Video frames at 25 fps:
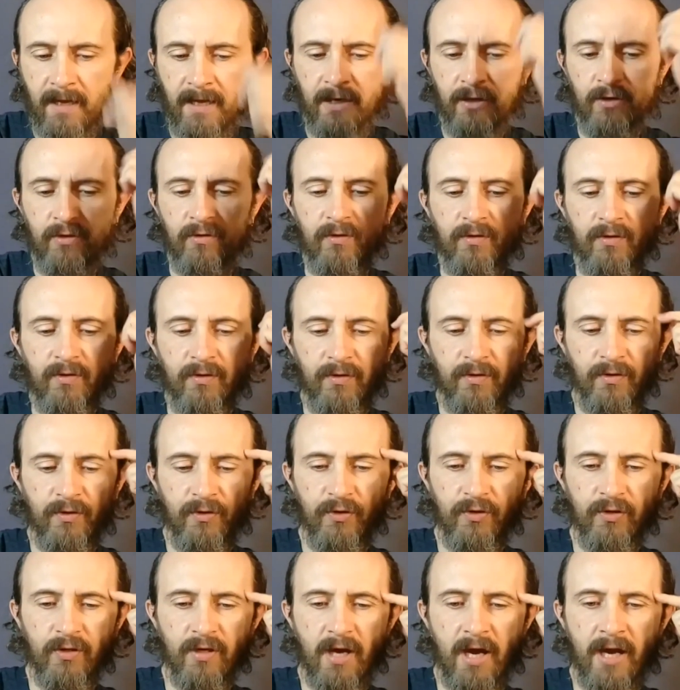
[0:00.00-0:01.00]
and
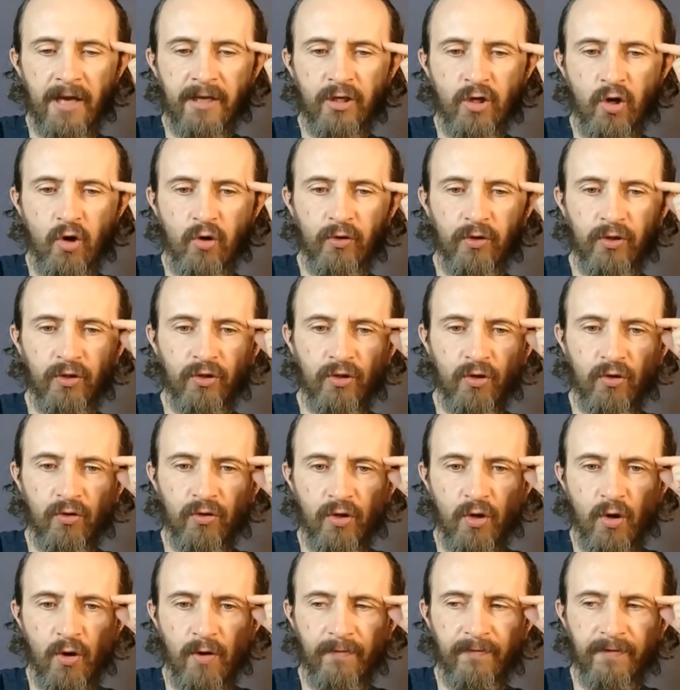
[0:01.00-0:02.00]
I know you
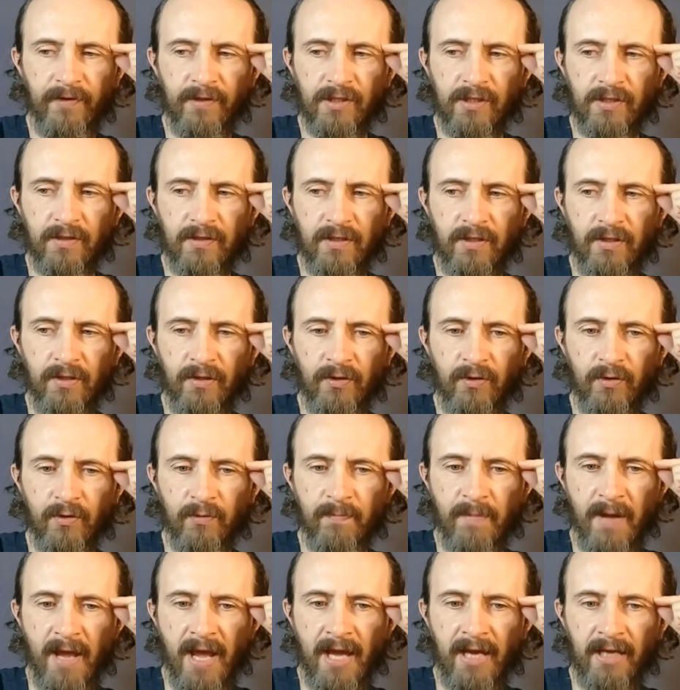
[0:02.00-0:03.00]
don't know if it's good or
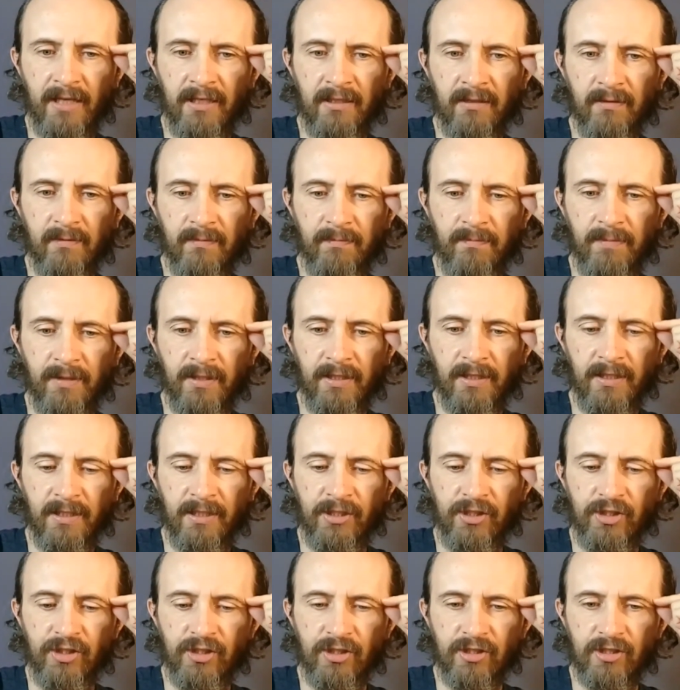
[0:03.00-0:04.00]
bad, but
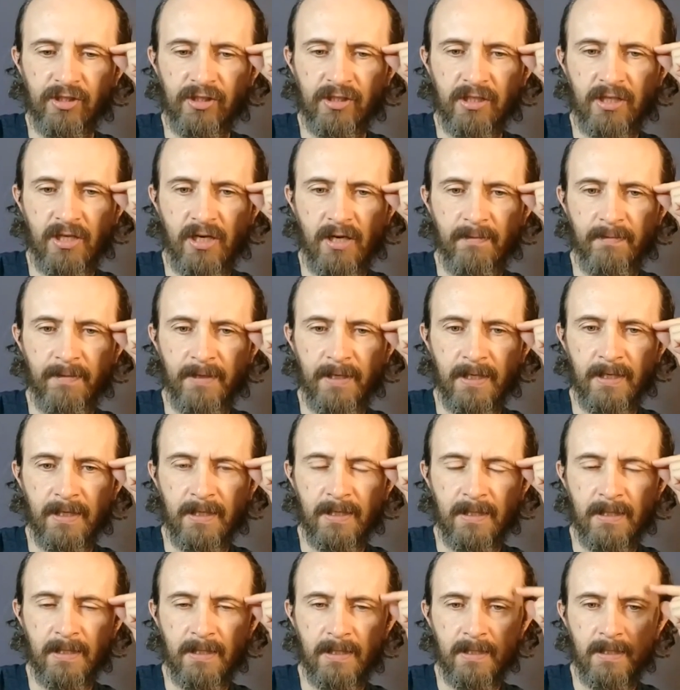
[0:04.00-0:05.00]
it's just coming,
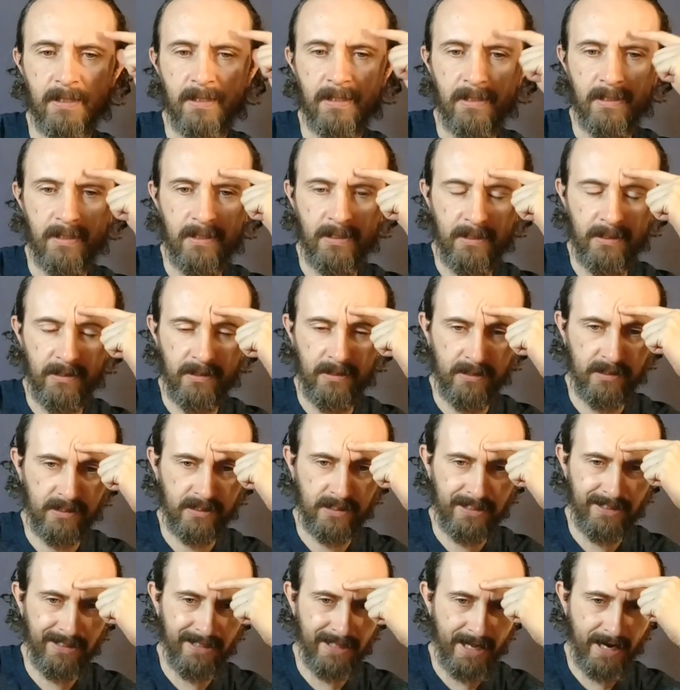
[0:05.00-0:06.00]

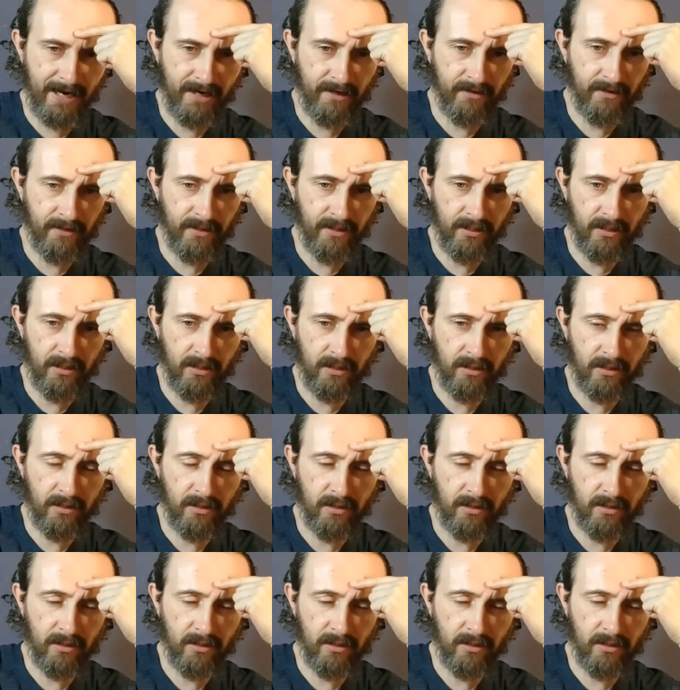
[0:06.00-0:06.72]
this clarity,